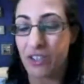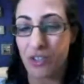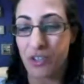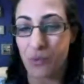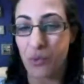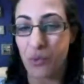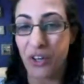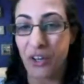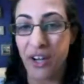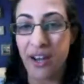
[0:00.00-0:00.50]
and
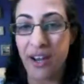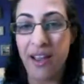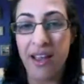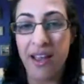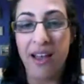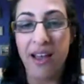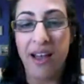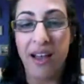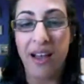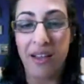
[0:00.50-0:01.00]
we're
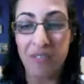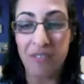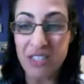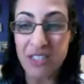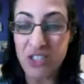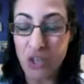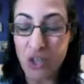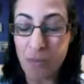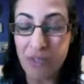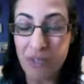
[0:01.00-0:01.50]
having
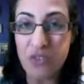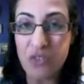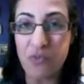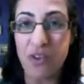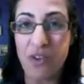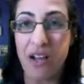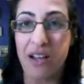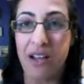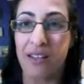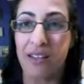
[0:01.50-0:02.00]
so much
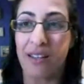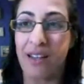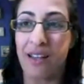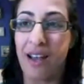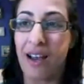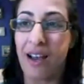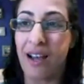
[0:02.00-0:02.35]
fun